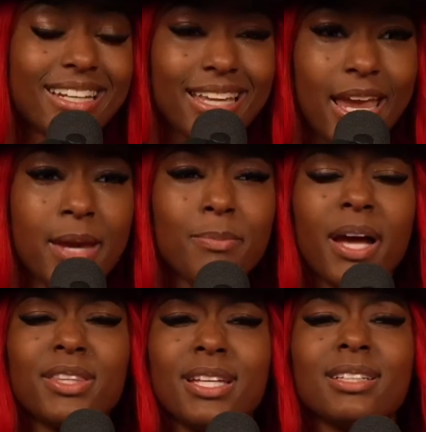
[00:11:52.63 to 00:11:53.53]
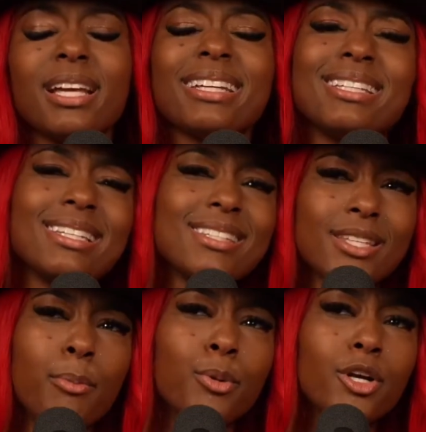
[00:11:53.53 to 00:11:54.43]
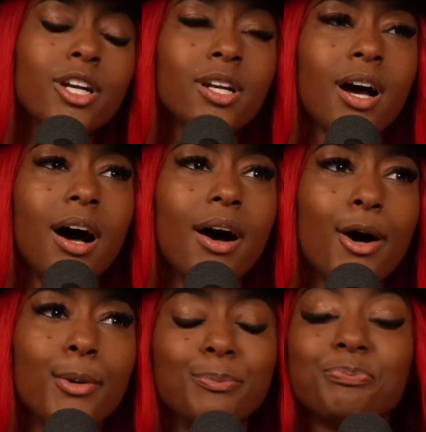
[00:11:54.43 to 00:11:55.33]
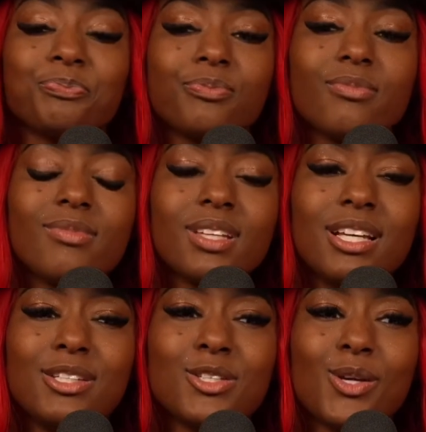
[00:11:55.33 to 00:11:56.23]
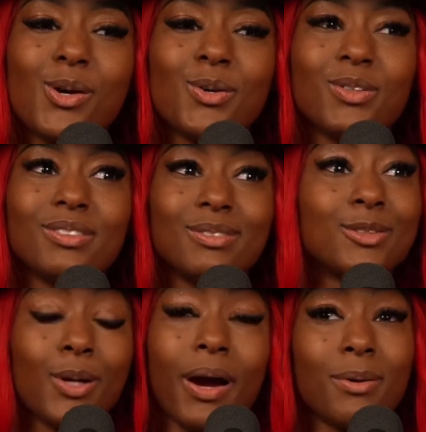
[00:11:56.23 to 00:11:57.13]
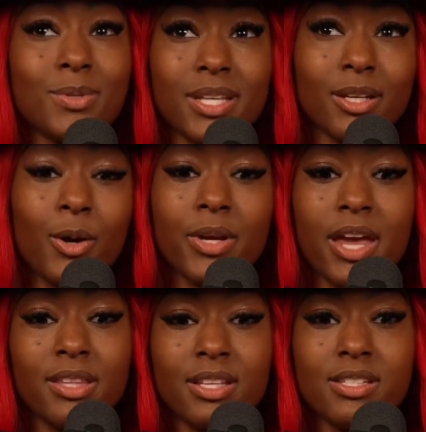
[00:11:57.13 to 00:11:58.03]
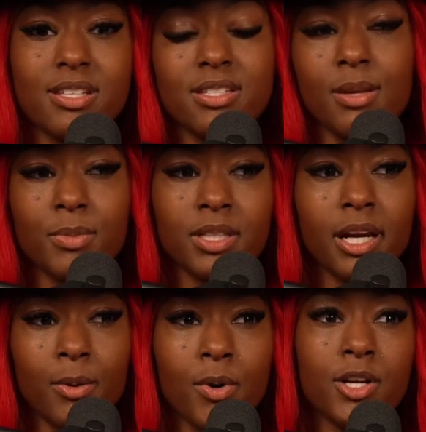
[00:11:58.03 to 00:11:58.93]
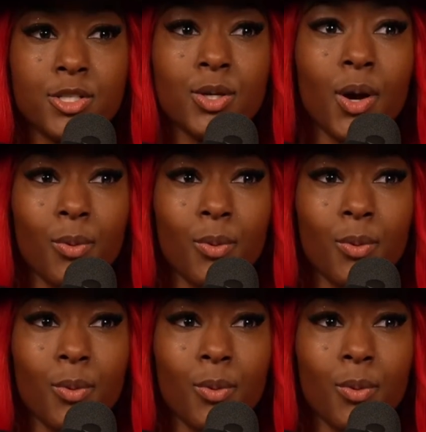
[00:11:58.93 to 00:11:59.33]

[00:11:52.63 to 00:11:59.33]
It came, I think, like in December. And so I was like, okay, this is something that I want to do. I